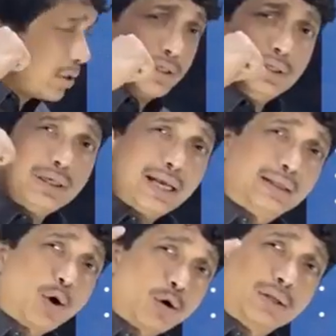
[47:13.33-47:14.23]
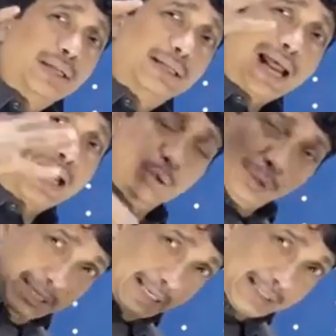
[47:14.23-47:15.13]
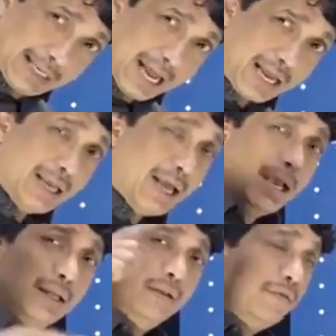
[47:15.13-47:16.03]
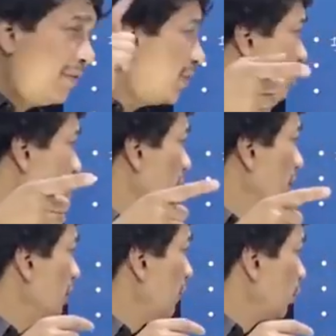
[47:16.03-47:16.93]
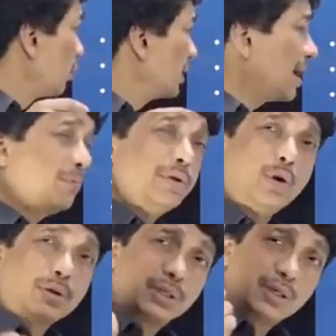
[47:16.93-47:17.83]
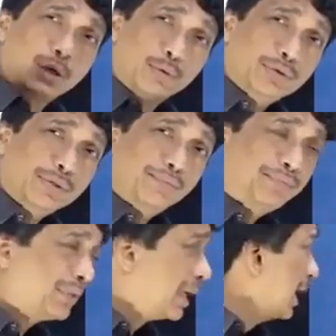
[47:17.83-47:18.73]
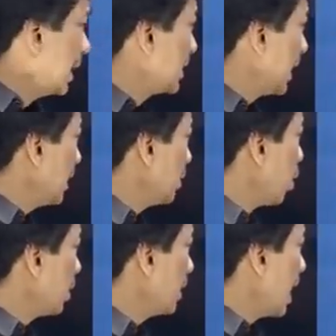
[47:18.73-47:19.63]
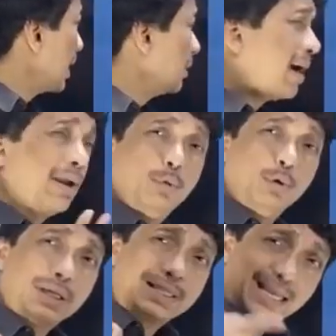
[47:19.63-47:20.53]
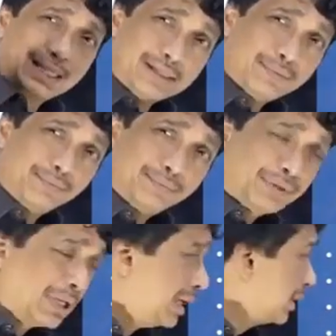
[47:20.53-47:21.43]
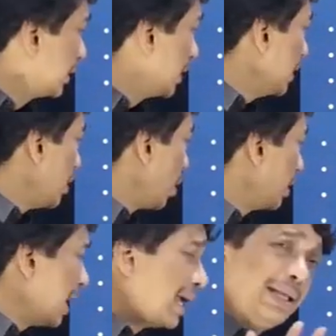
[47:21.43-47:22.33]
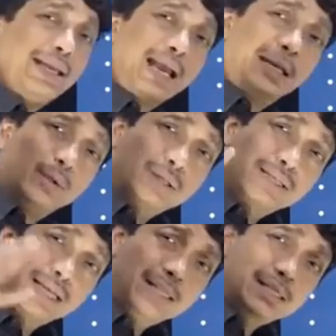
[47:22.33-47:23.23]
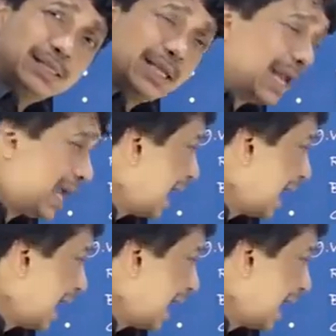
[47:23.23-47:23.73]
choices in the order that they are actually there in the eye. The first order, the photoreceptors, rods and cones. Second order are the bipolar cells. Third order are the ganglion cells.